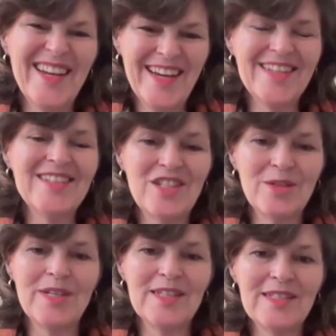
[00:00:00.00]
As
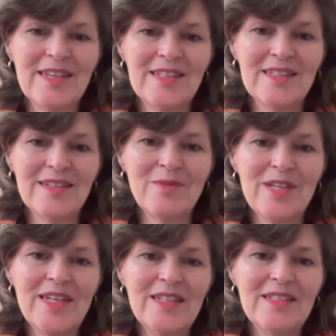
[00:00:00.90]
Joanna said,
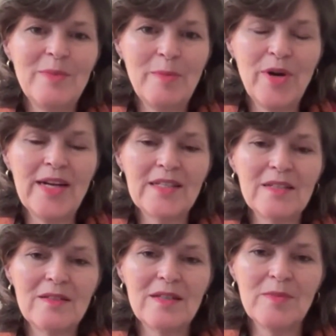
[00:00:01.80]
you need to be
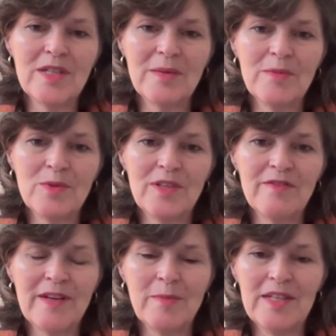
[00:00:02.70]
practical sometimes when
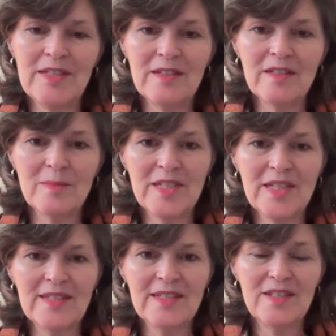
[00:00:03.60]
family
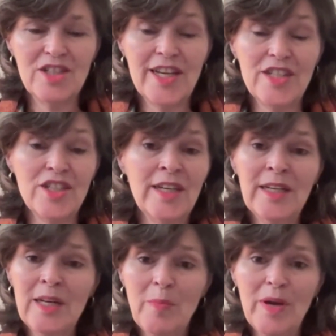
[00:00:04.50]
circumstances change,
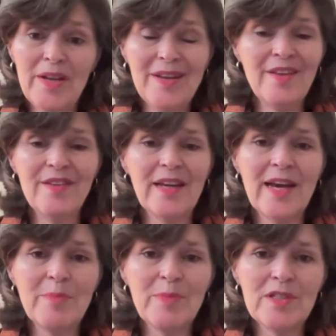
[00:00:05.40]
but nothing
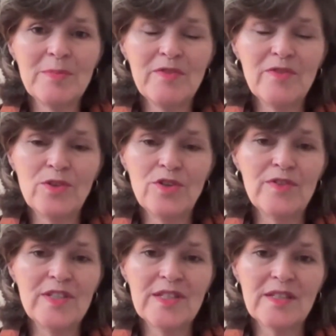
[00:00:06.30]
happens before
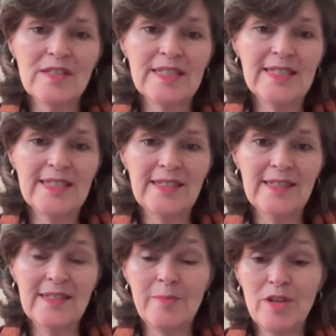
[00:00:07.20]
you've discussed it in
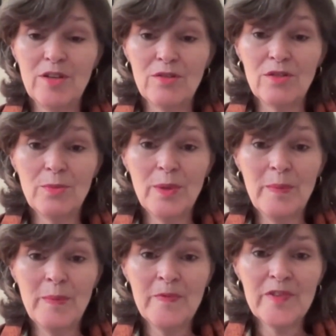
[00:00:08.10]
the seminar group.
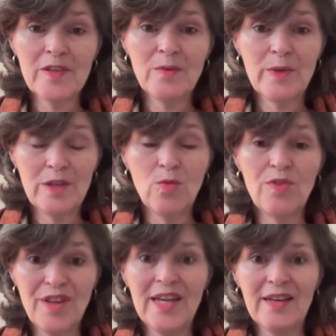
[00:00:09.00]
So we all
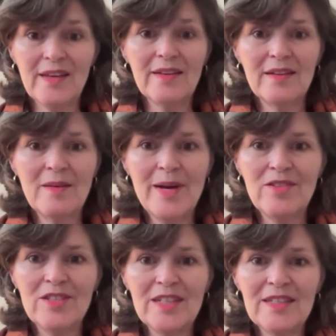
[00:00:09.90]
think
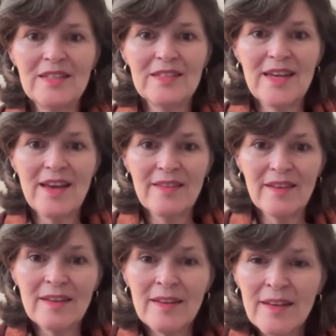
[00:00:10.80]
about it together.